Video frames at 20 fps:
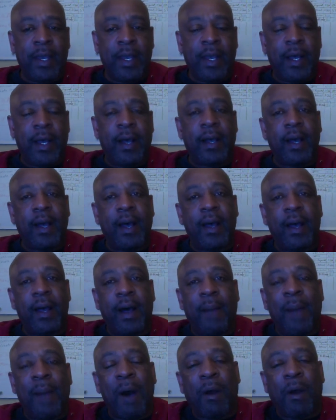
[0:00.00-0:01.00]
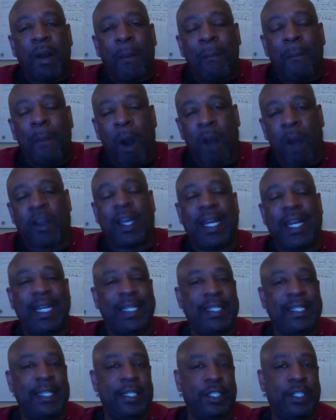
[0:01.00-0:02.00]
about a marketing
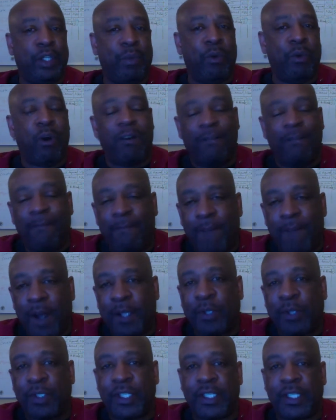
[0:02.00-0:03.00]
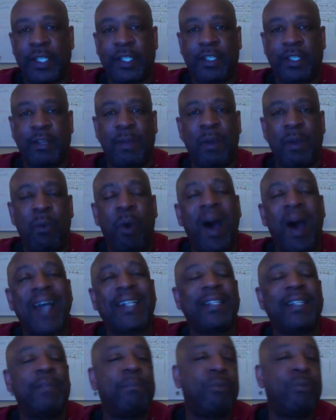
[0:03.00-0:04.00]
system or a funnel system and why
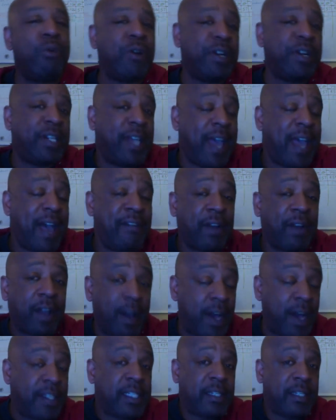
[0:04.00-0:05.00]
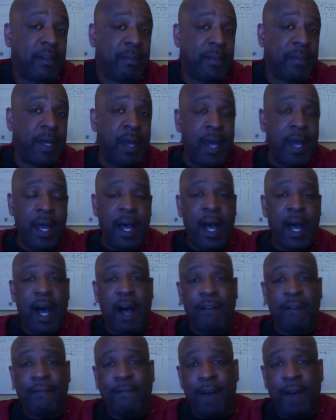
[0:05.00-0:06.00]
it's important to have a custom
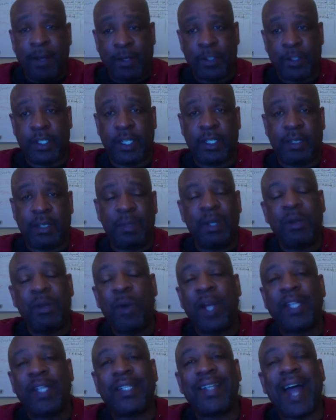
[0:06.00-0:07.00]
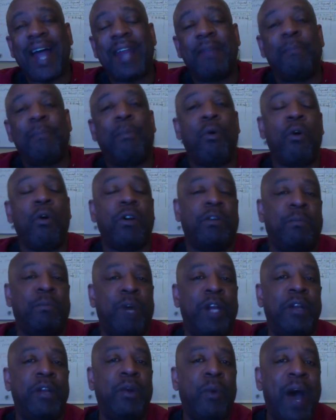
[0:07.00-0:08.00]
funnel system. Well, it's not important,
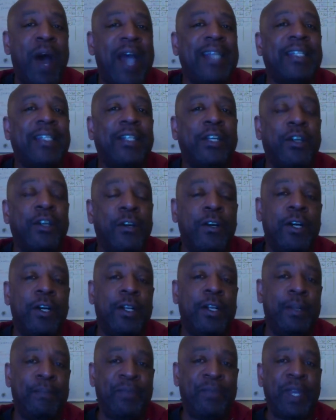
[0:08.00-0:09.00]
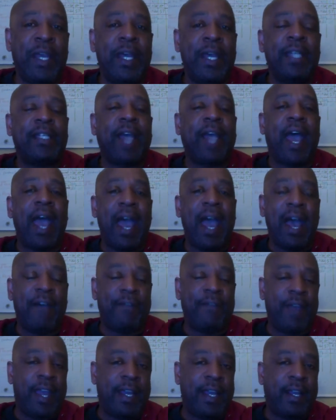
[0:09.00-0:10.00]
but why it's good to have
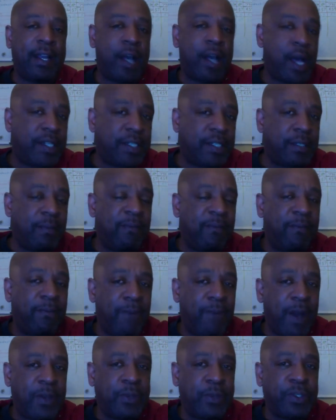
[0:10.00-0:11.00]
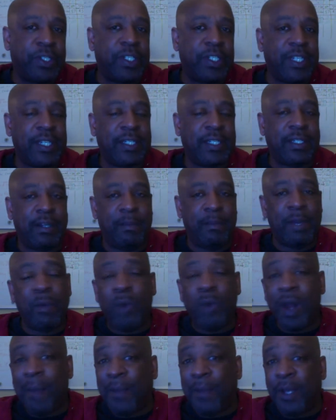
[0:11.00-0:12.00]
a custom funnel system. And
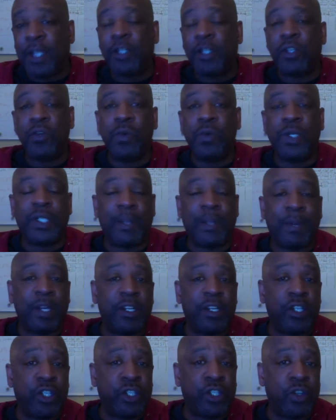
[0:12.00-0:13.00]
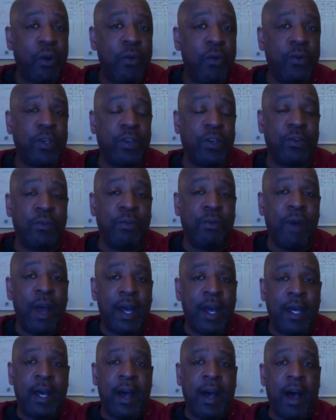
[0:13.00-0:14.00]
what I'm going to do is I'm going to show you
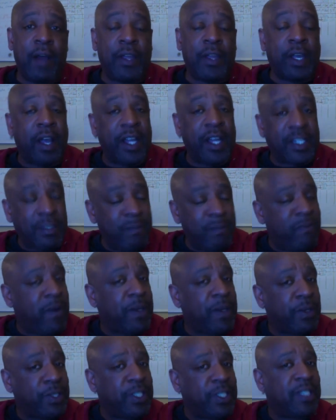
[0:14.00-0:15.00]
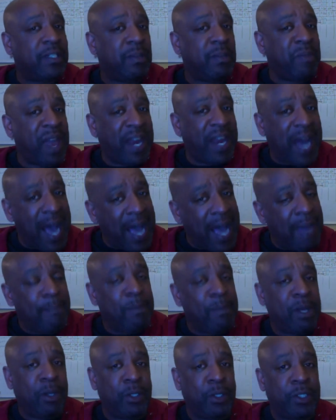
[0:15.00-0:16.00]
the custom funnel system that I
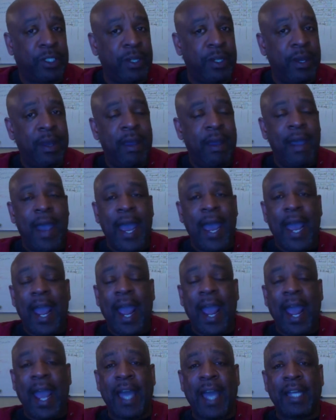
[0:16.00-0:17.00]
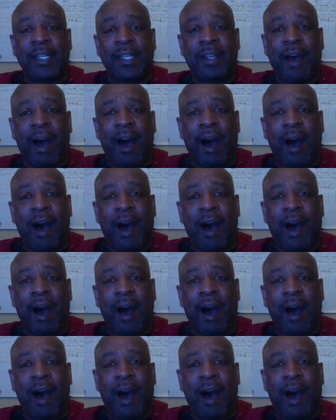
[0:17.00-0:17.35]
built and